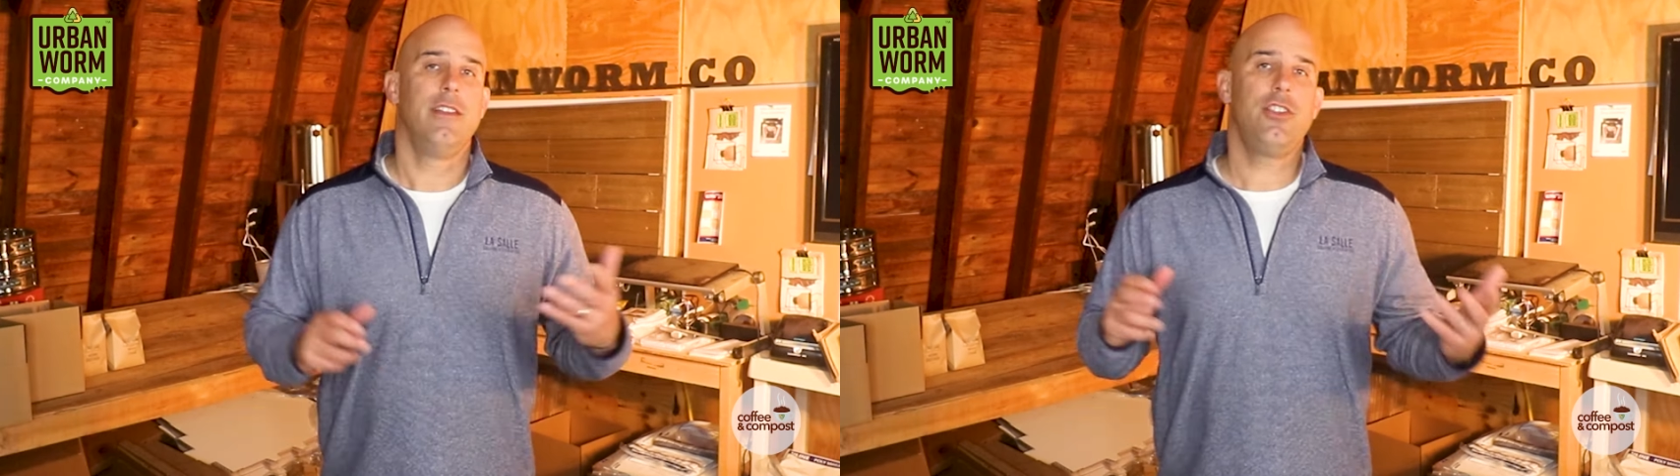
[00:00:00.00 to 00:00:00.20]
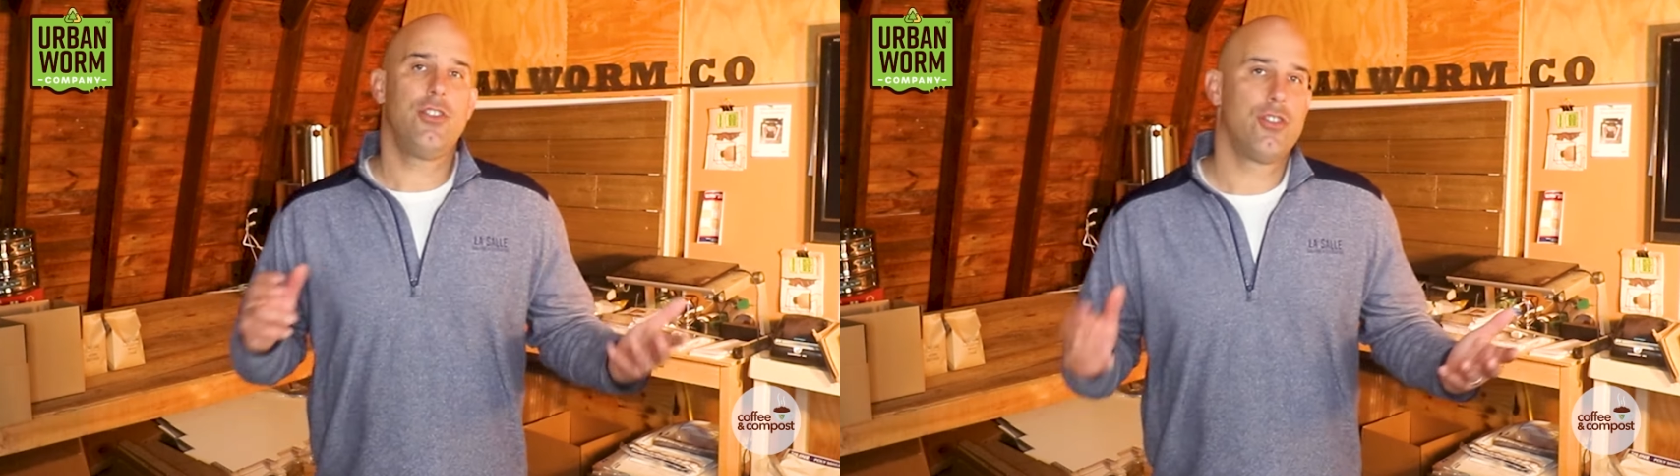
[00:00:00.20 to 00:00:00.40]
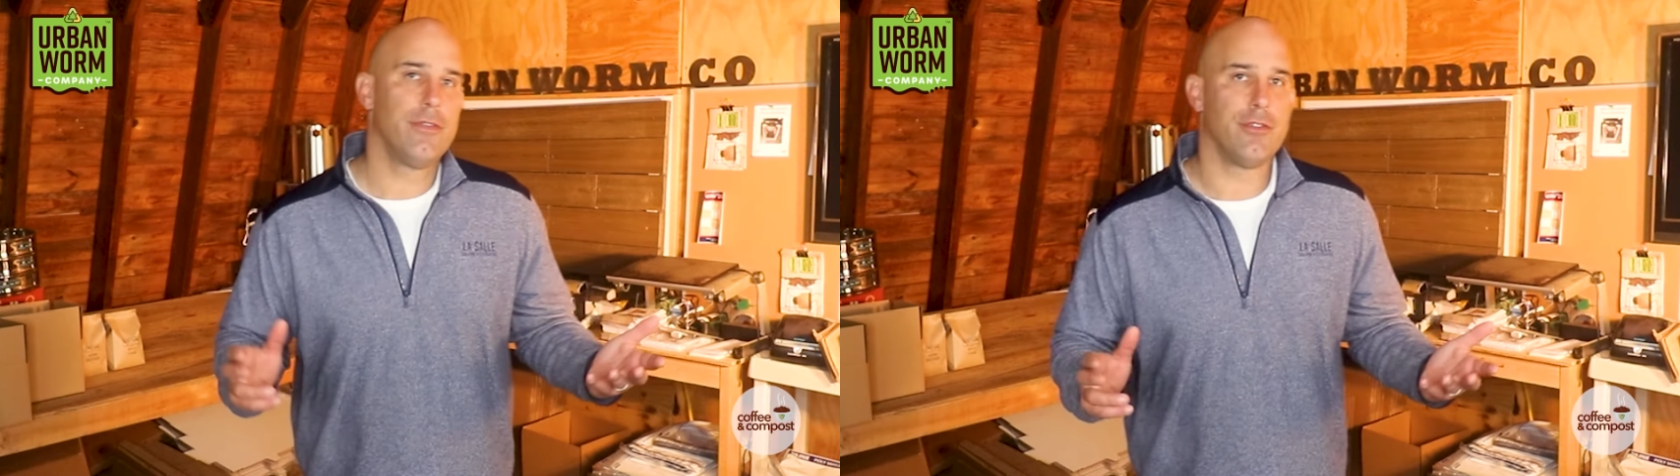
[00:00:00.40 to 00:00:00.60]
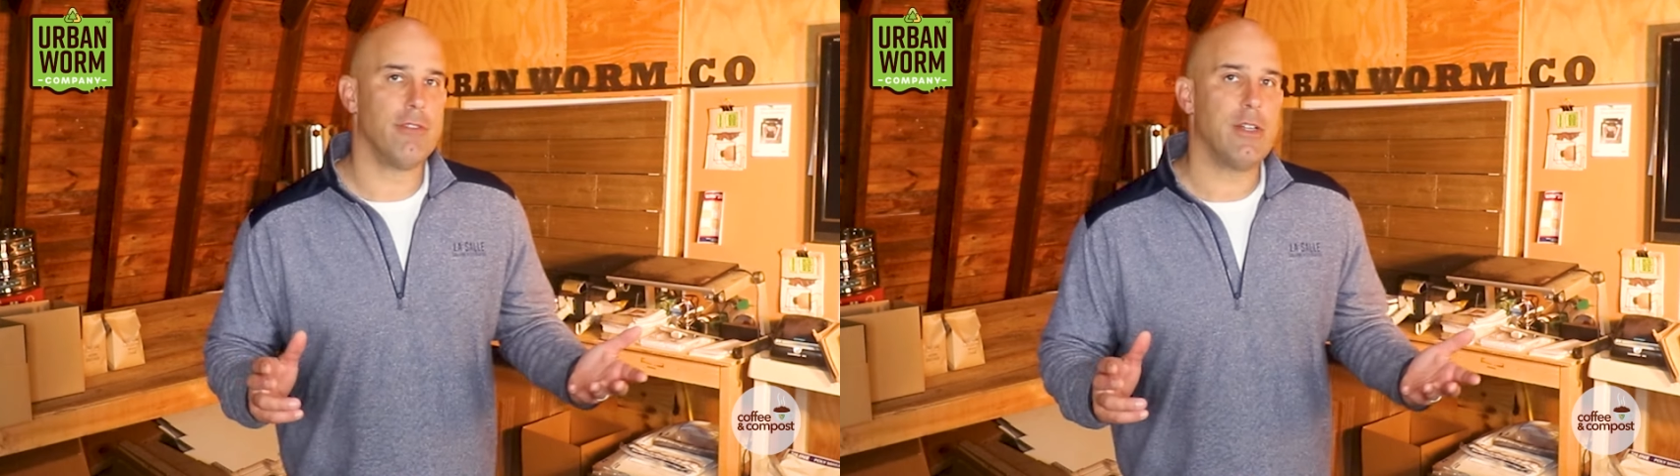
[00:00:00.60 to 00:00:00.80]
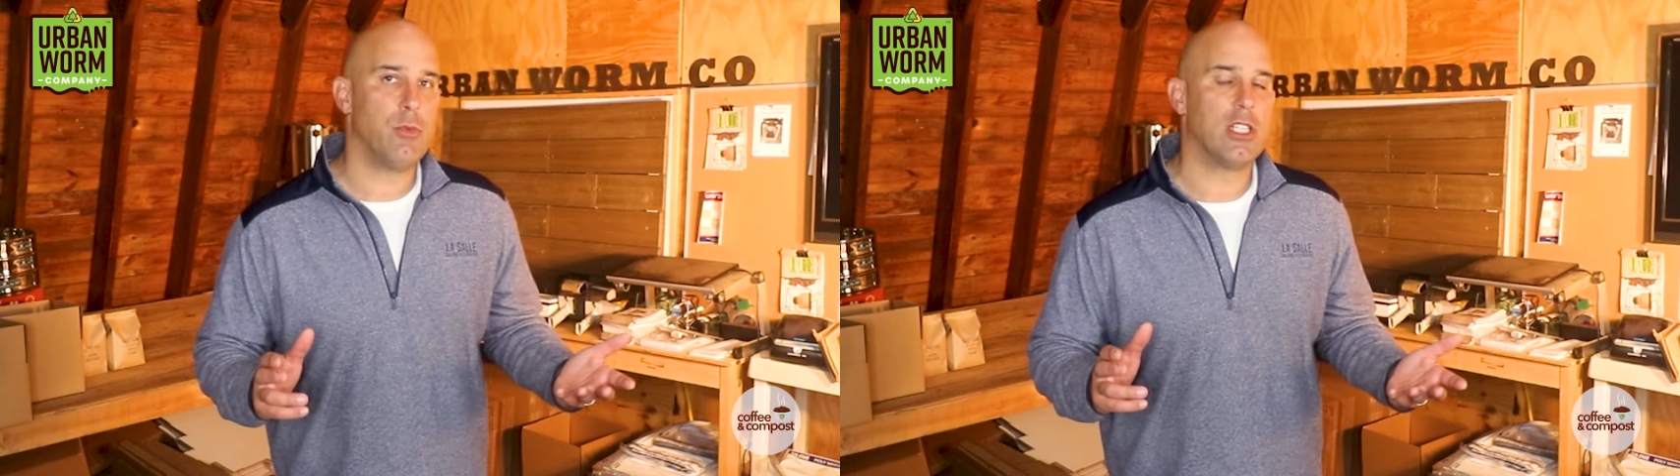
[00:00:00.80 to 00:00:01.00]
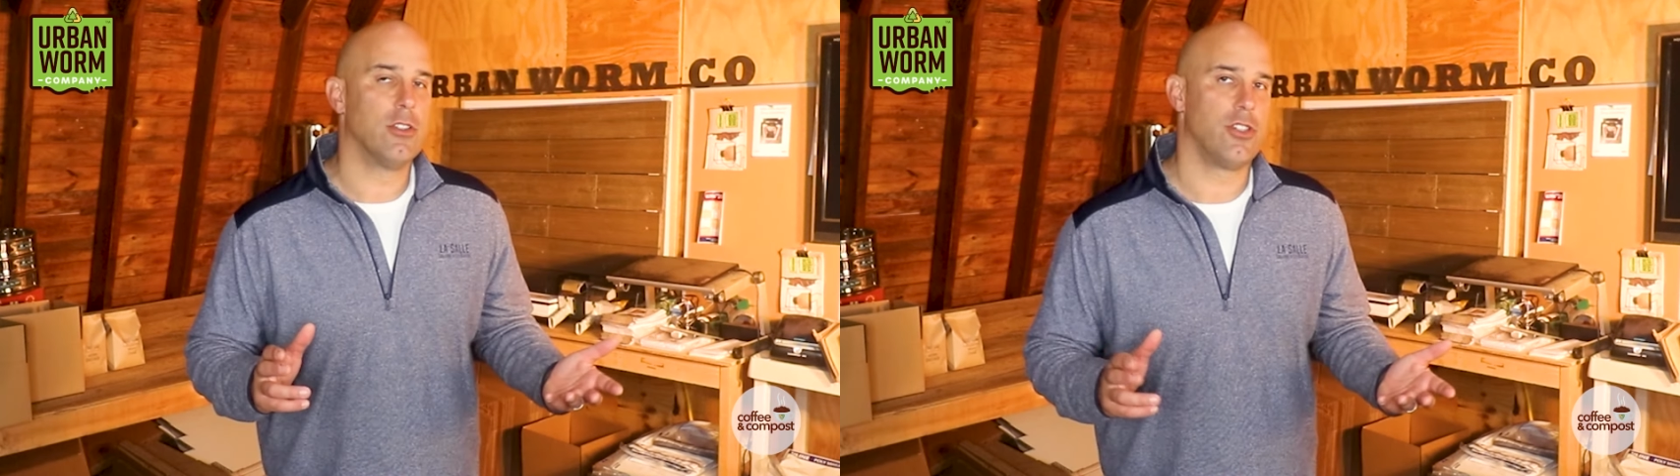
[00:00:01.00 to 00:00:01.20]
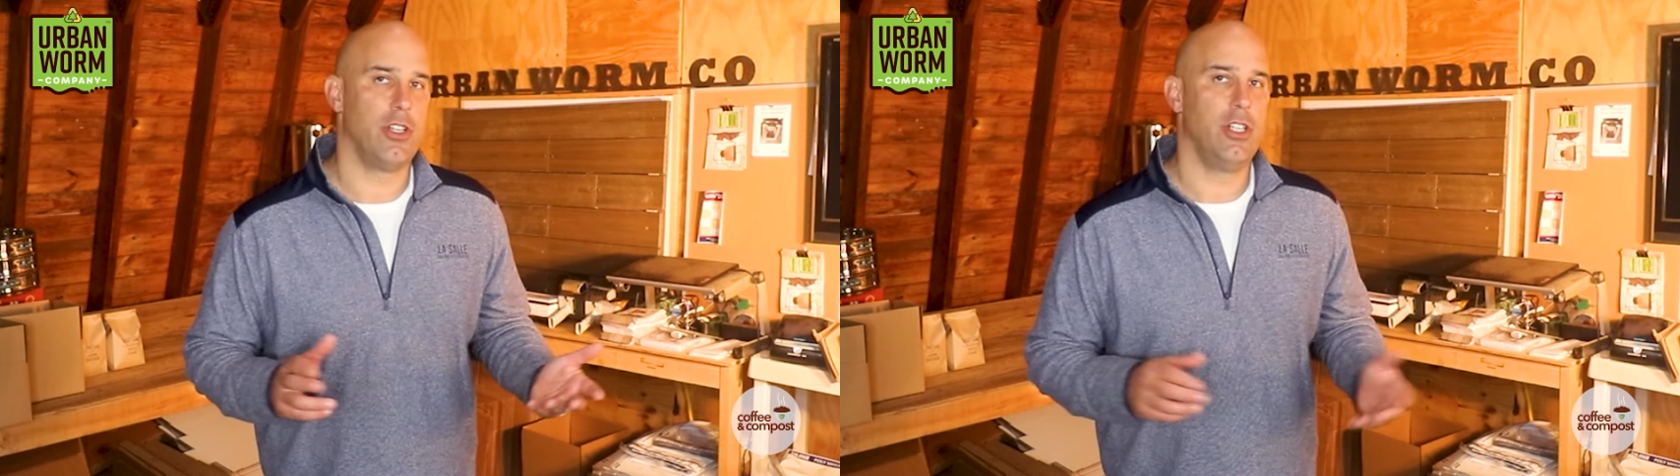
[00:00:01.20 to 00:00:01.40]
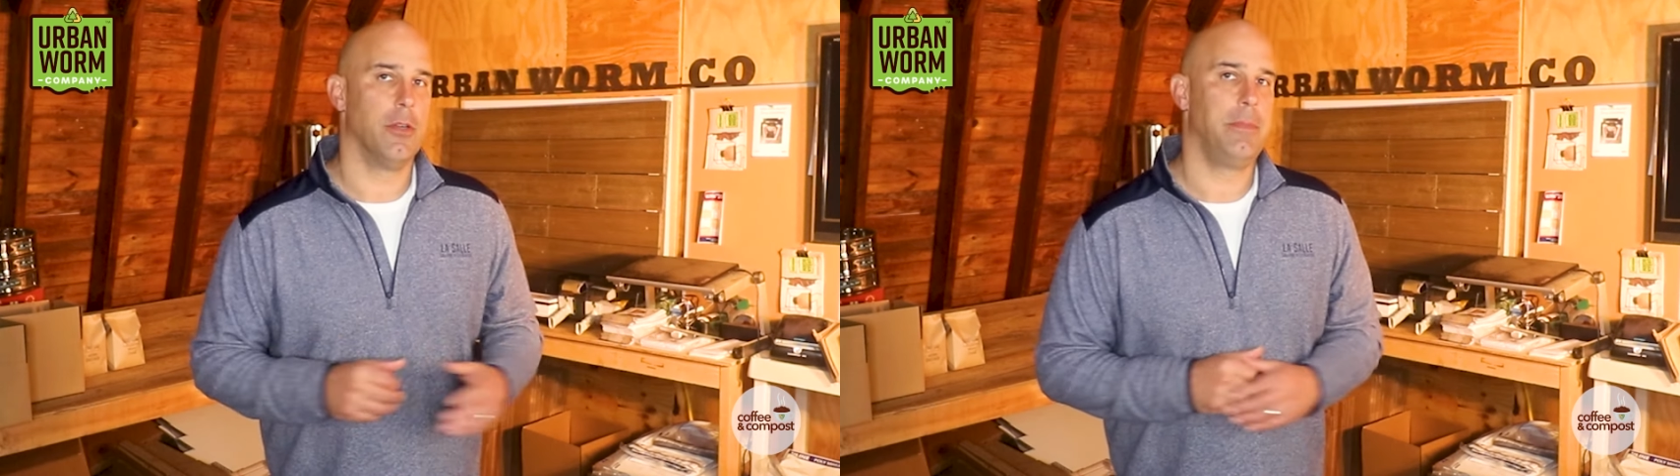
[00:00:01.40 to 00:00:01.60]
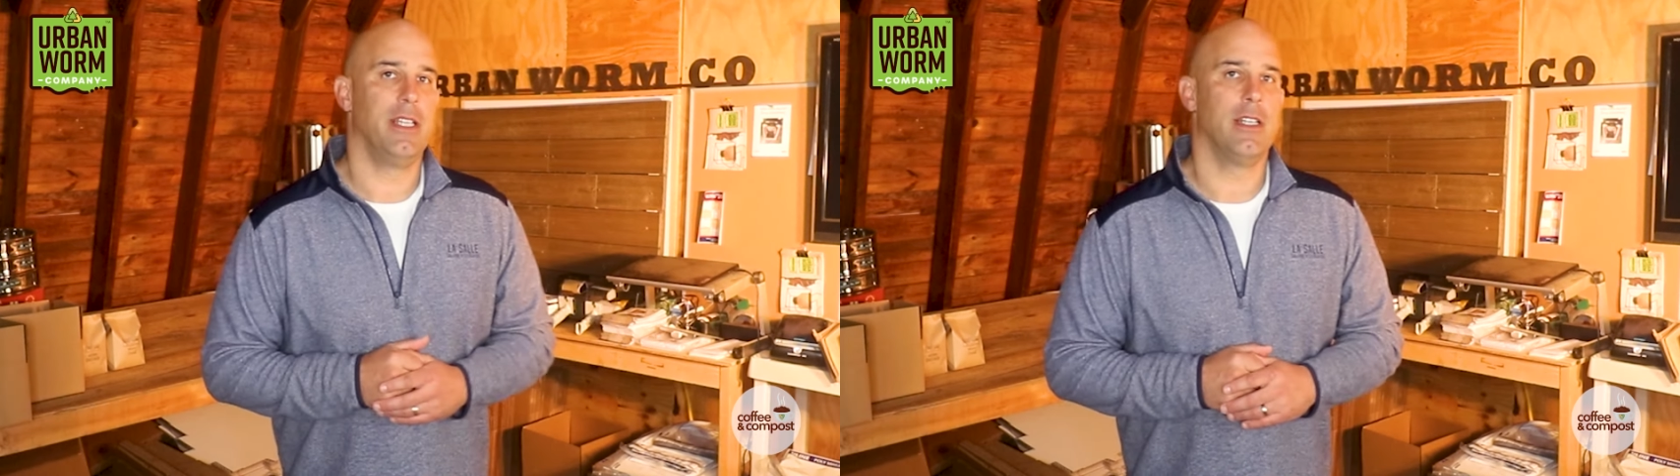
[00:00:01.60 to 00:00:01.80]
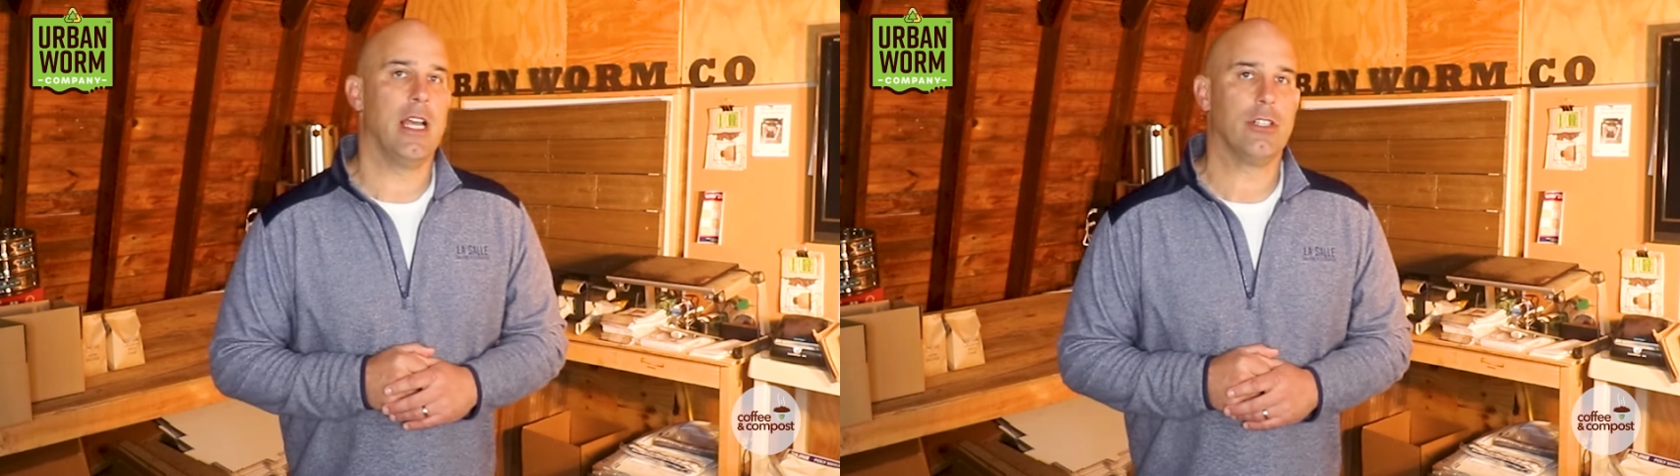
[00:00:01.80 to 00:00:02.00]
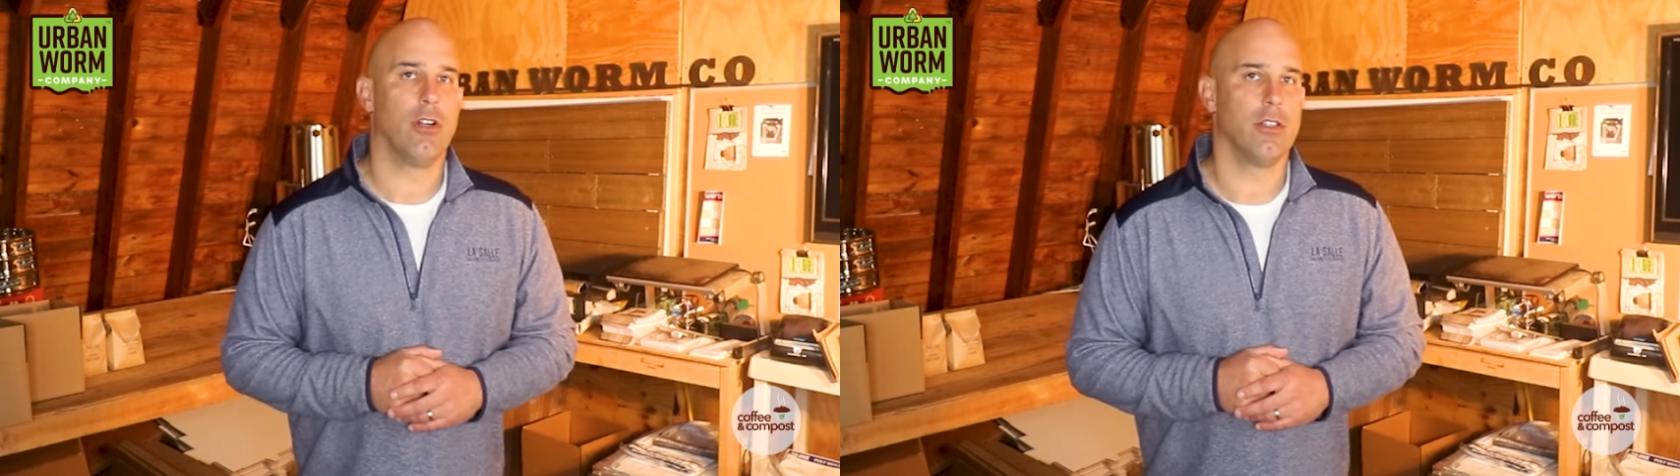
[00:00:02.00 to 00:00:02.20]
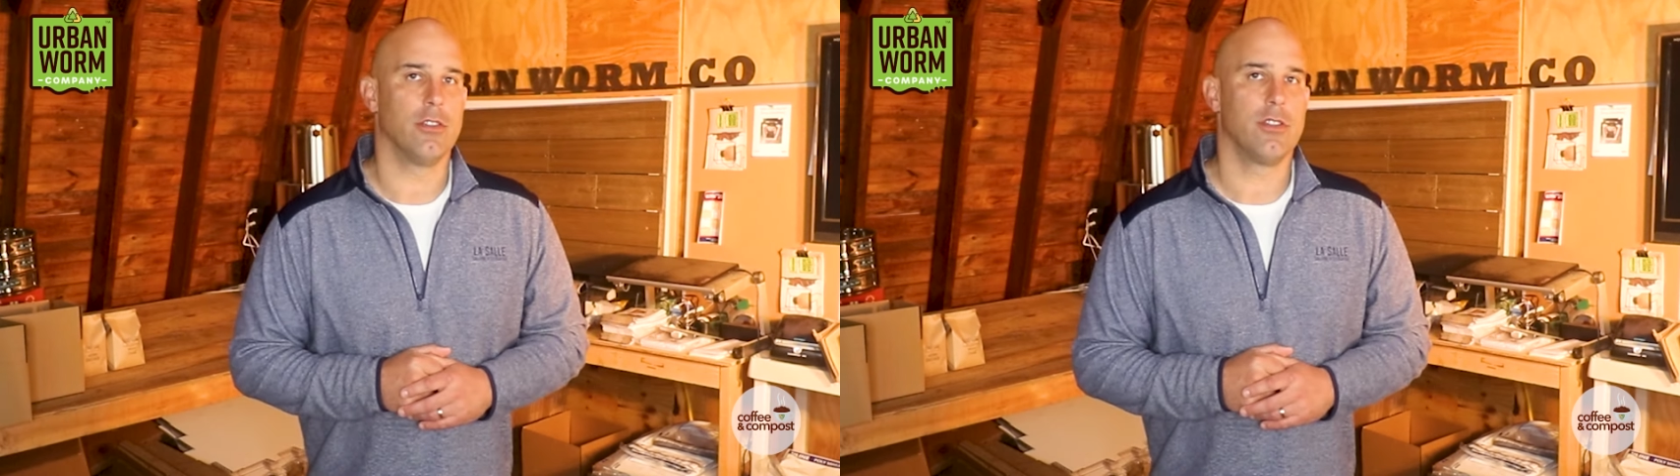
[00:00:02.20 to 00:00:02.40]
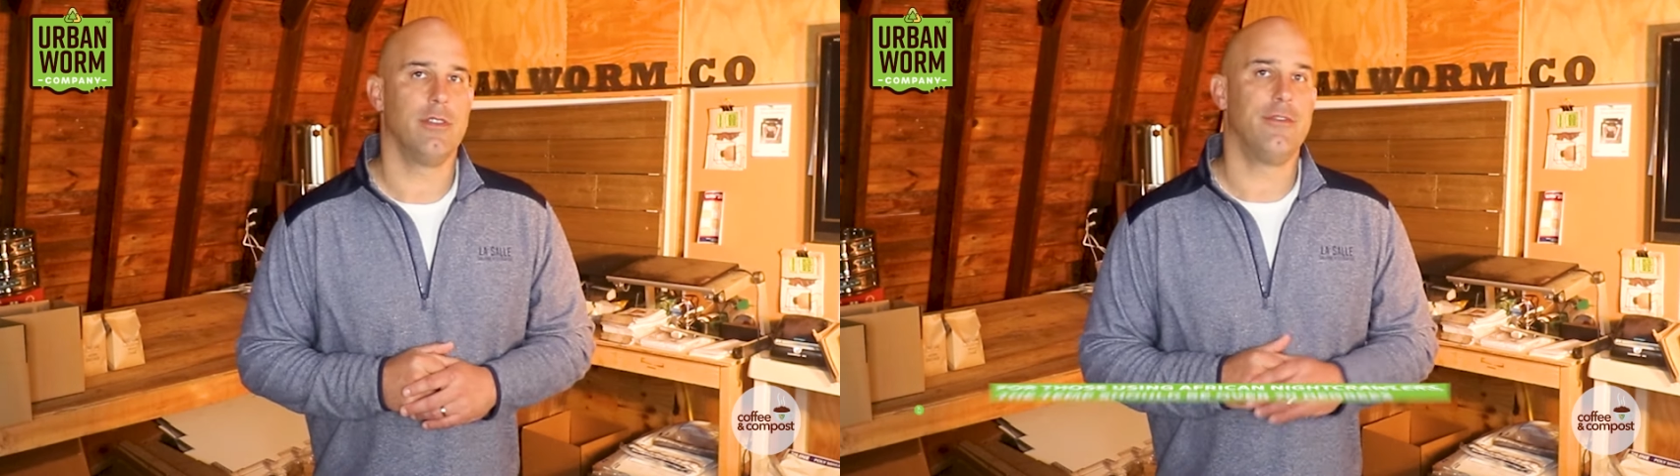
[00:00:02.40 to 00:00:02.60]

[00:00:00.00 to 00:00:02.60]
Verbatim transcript: This is true for red wigglers and European night crawlers.